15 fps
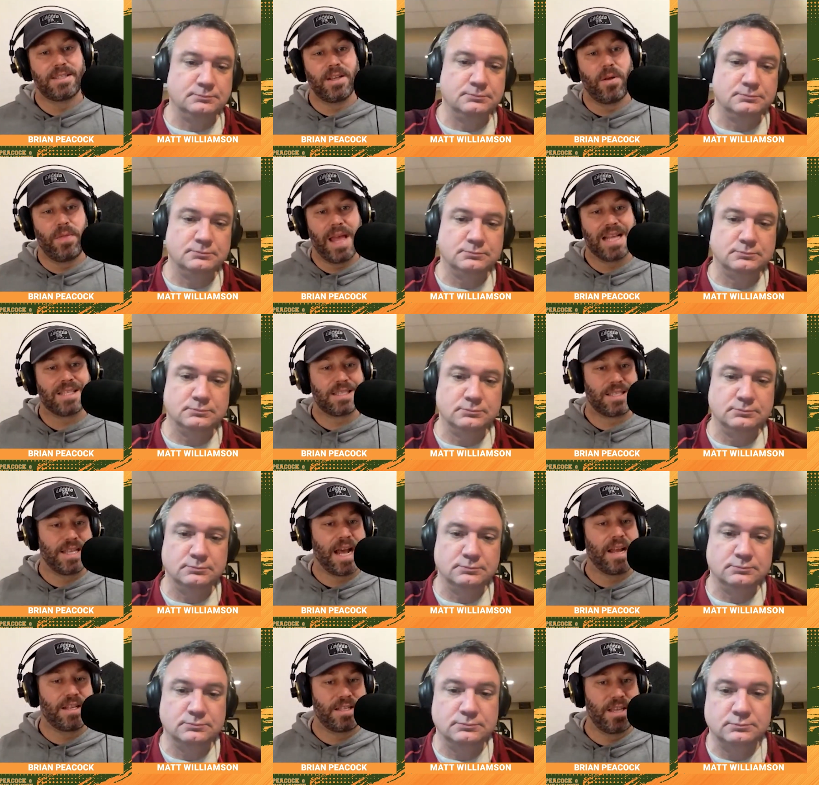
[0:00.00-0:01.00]
Speaker 1: so that's
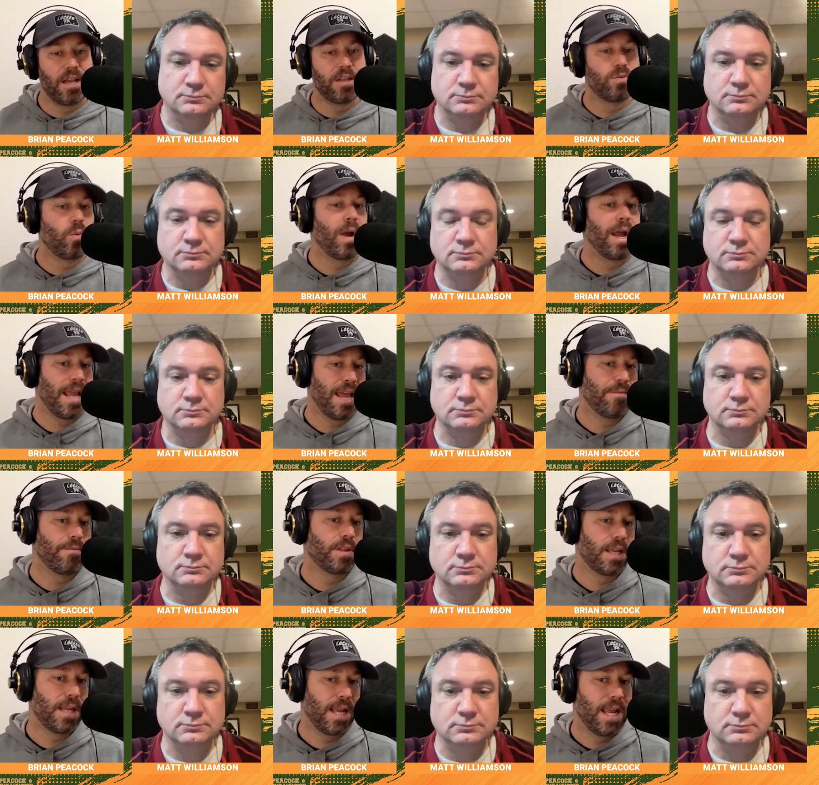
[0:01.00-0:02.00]
that does weigh
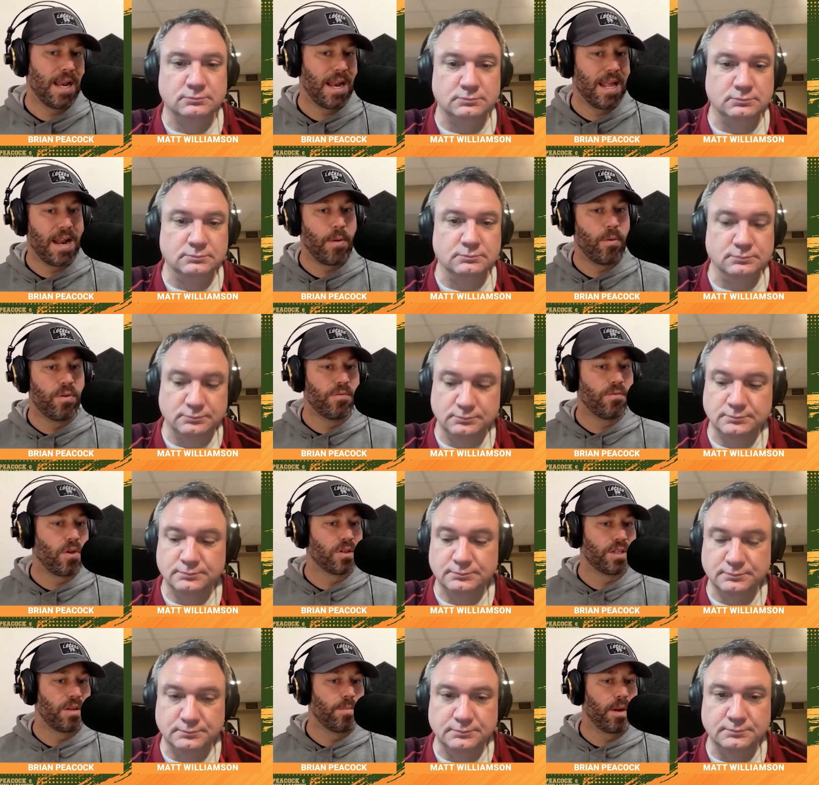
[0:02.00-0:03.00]
heavily. And, and I wouldn't
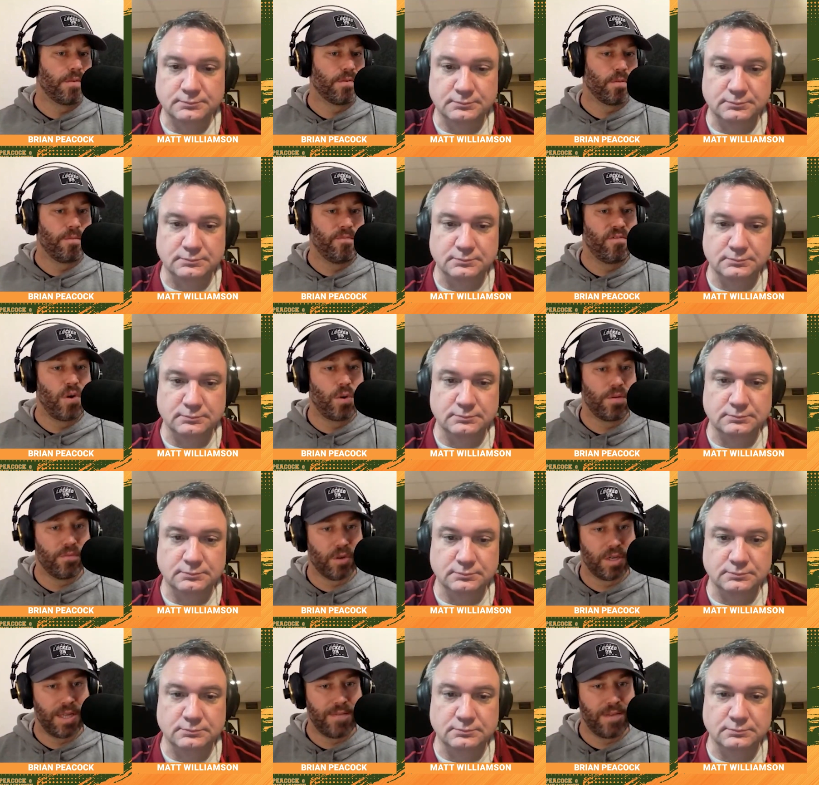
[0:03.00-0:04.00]
fault anybody for voting
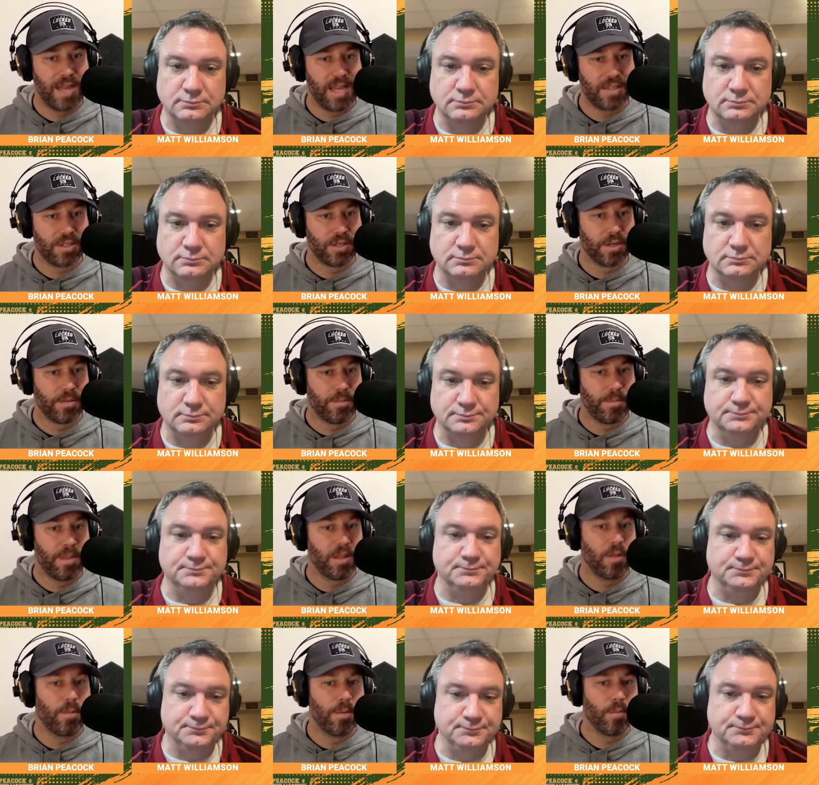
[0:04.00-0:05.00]
for Devin Hester.
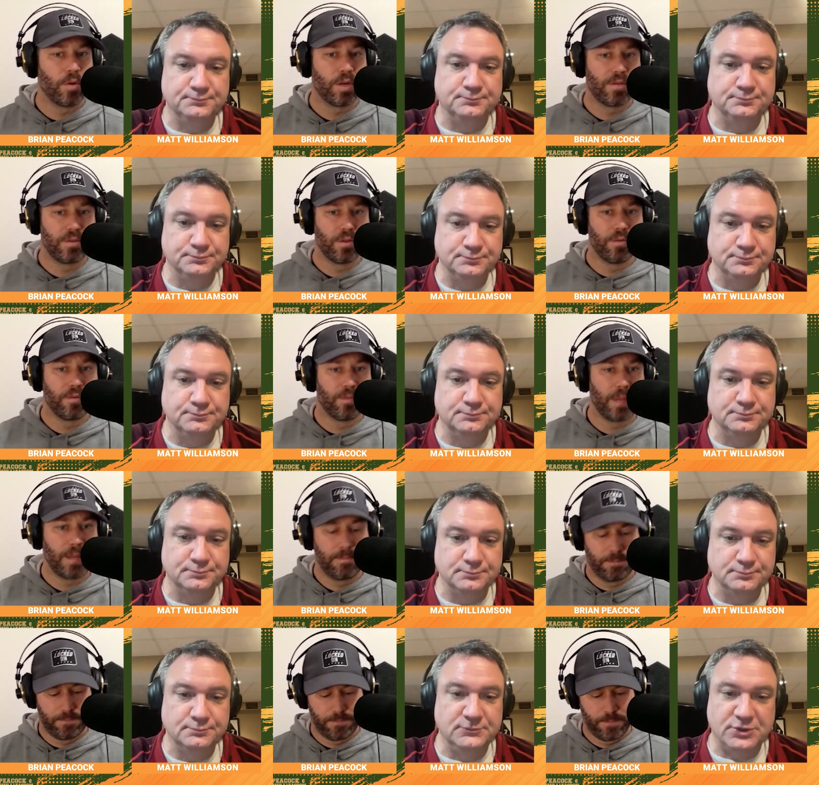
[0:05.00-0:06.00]
Be a little bit more difficult for me.
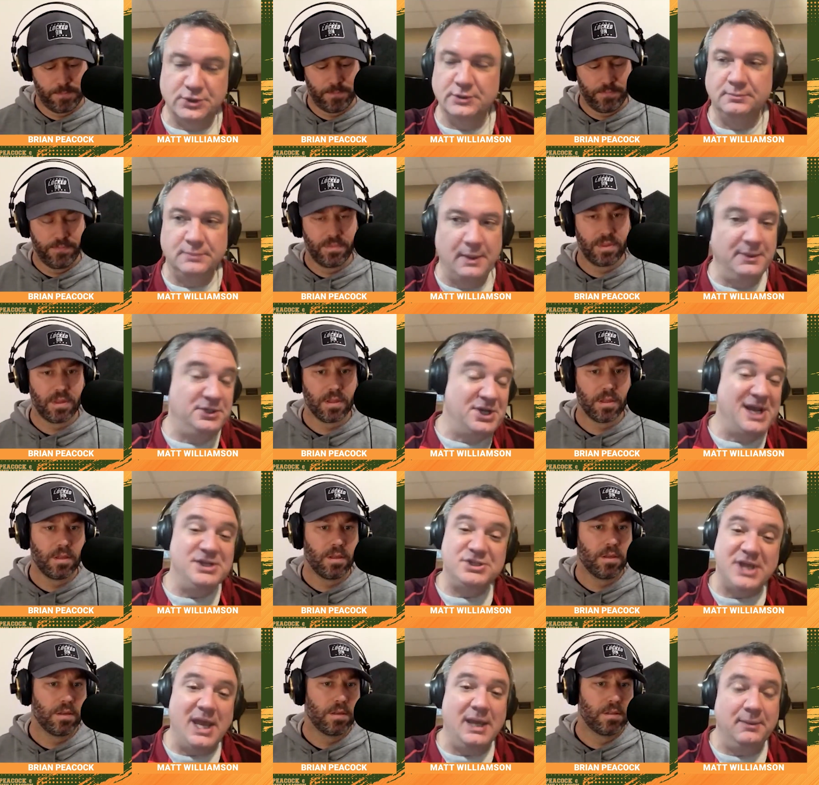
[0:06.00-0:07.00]
Speaker 2: Sure. I mean,
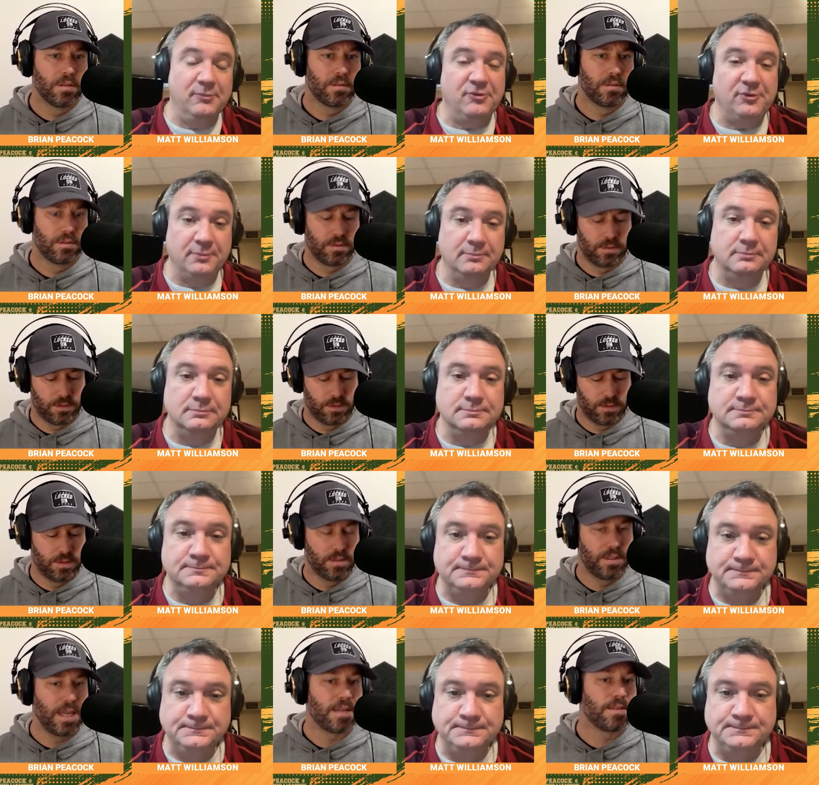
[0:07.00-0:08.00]
change games.
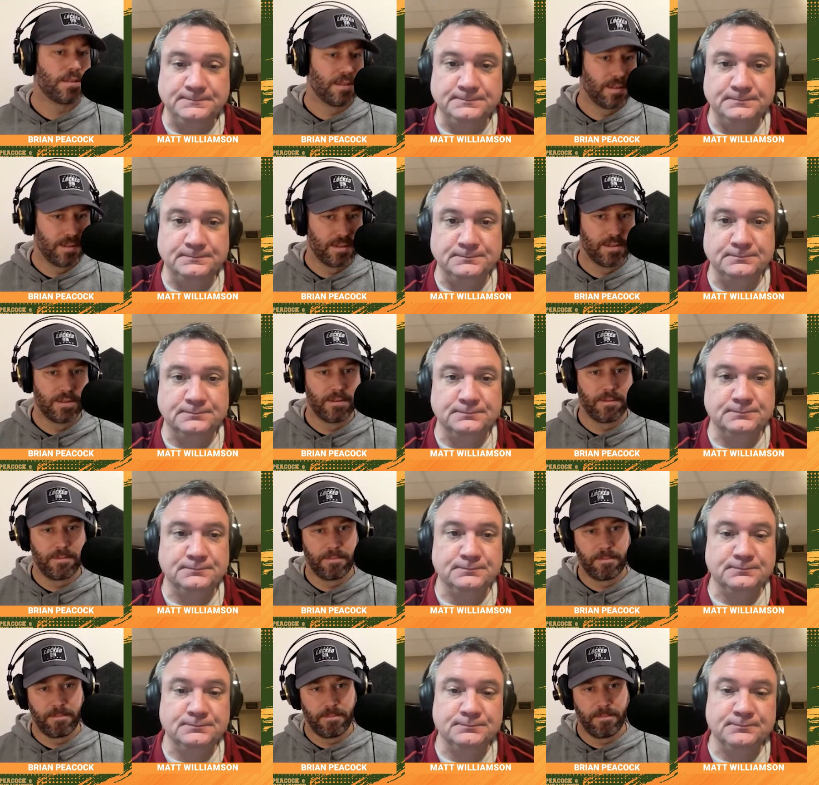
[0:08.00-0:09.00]
Speaker 1: Yes.
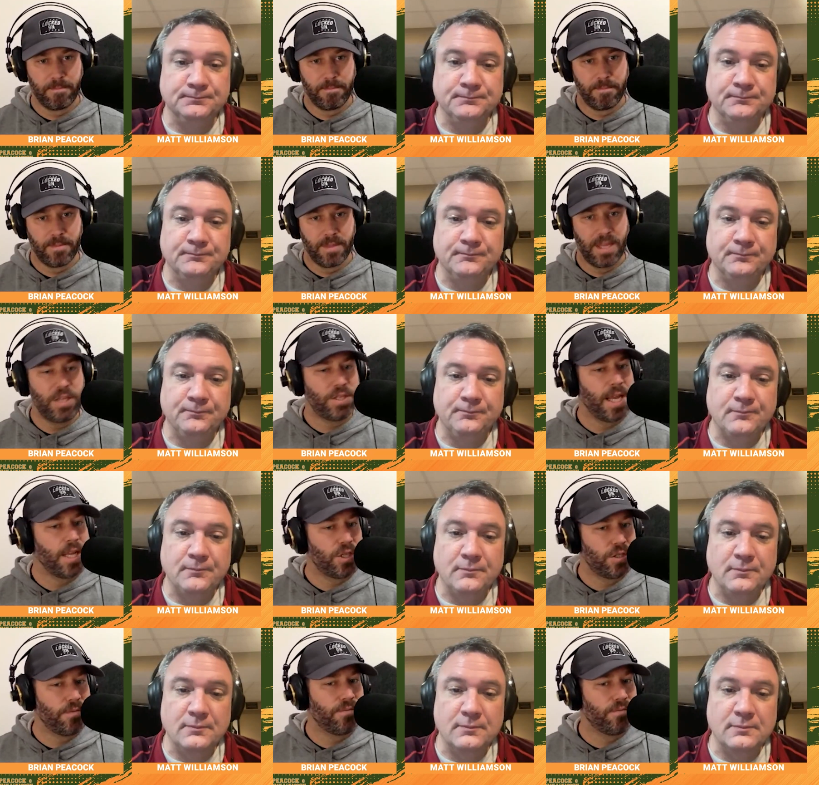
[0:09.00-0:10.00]
He
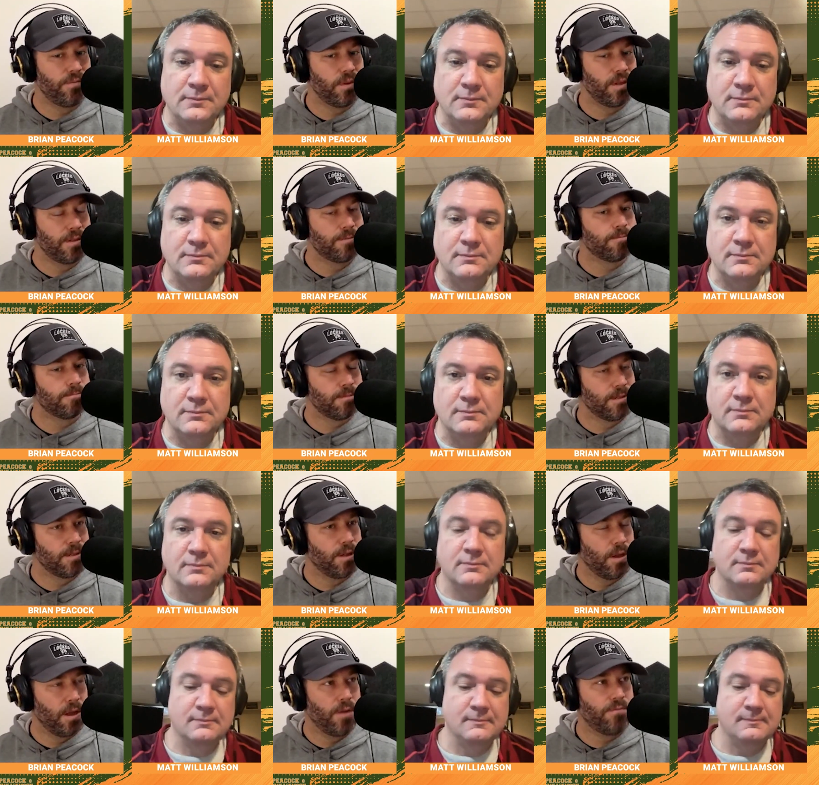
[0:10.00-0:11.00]
changed
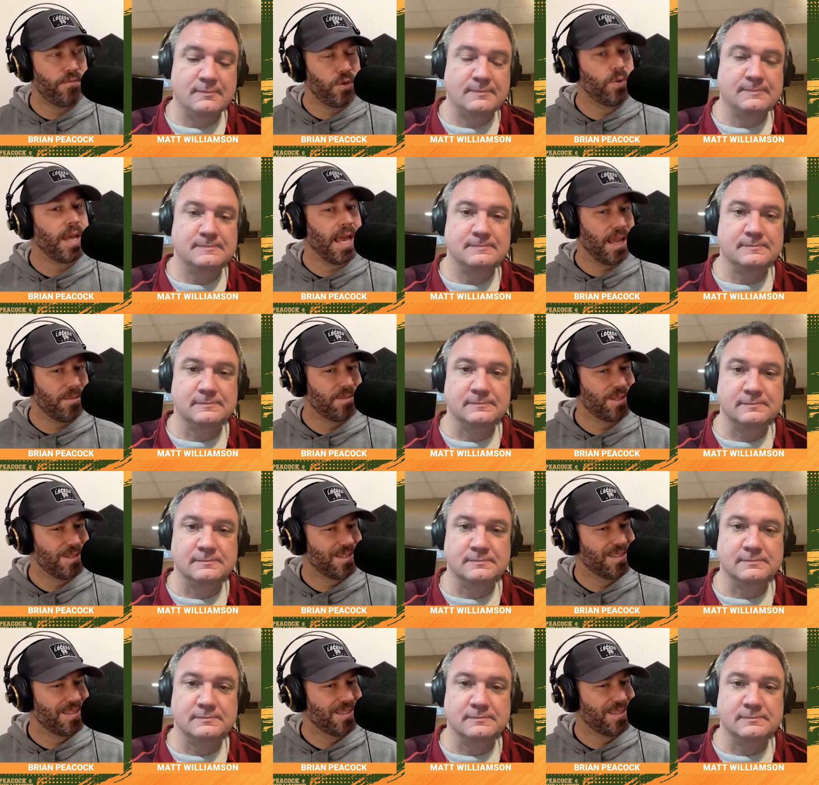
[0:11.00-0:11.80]
a few games.